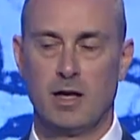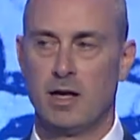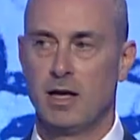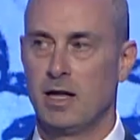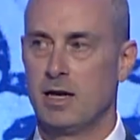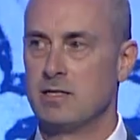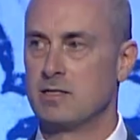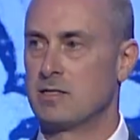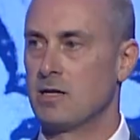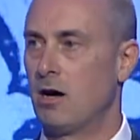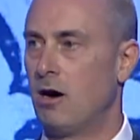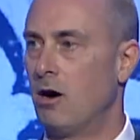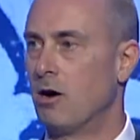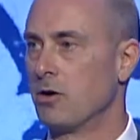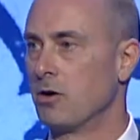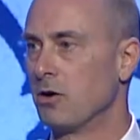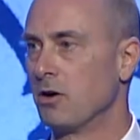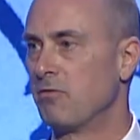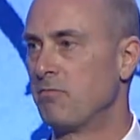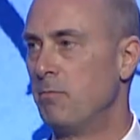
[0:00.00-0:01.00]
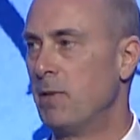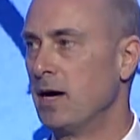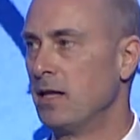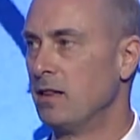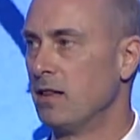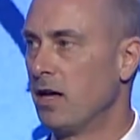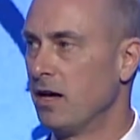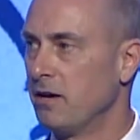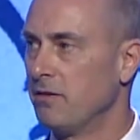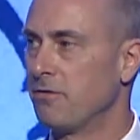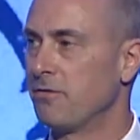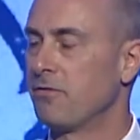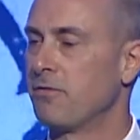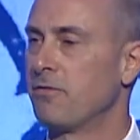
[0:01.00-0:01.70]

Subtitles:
It is the honor of my life